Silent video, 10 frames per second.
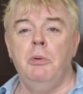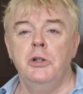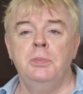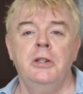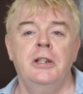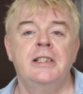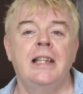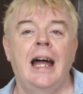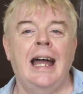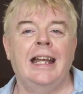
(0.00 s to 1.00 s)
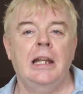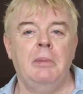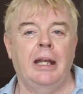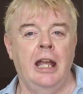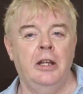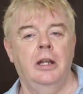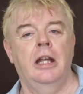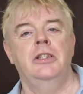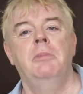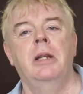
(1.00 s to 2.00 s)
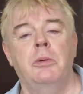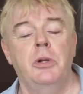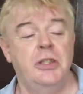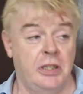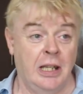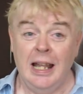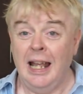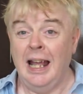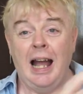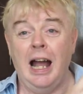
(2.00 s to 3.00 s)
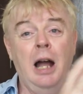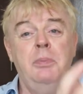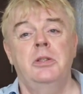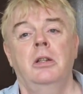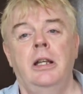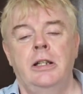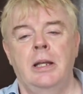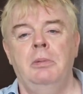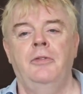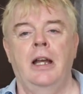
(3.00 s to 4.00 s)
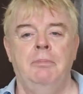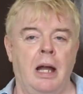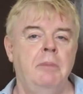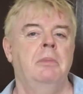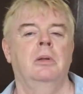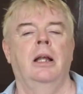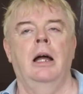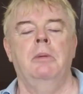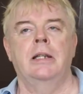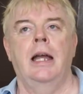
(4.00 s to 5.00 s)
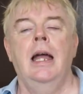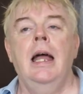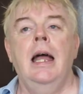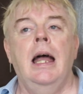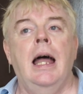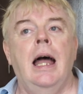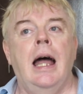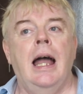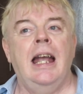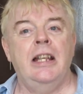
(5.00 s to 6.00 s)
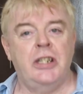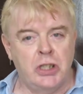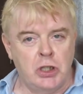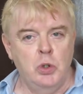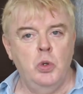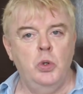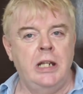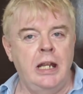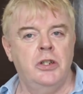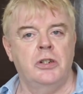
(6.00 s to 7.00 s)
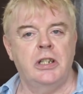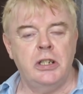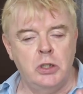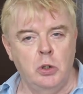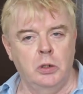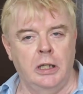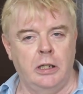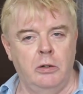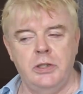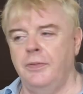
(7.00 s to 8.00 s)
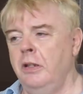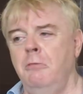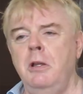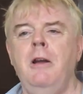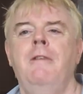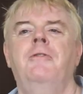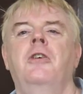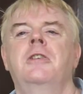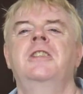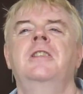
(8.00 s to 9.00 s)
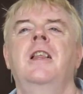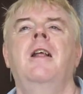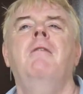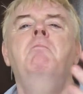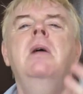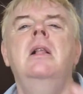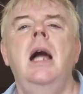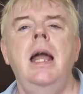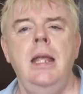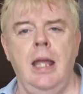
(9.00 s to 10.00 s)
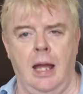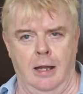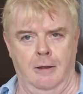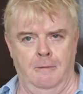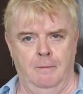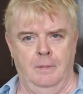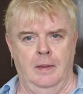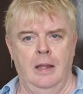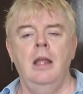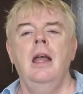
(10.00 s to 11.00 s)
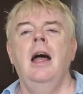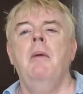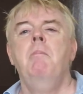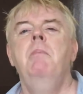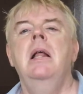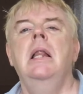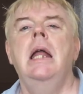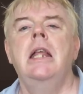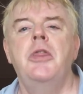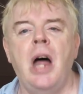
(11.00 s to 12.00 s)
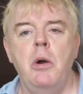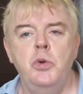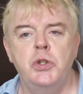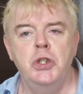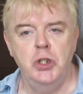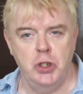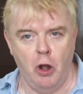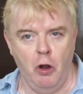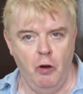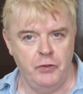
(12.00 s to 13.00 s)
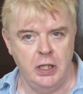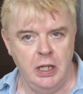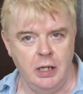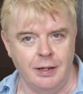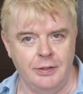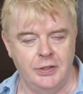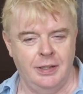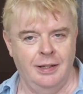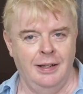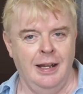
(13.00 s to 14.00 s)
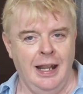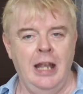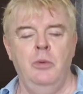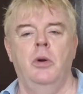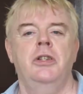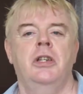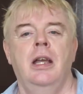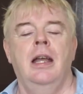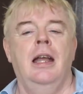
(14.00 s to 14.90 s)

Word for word: postmodernist academic hegemony, which is absolutely exemplified by people like Amitay, is so dangerous. It's totally corrosive. You know, we went for millennia million, thousands of years in which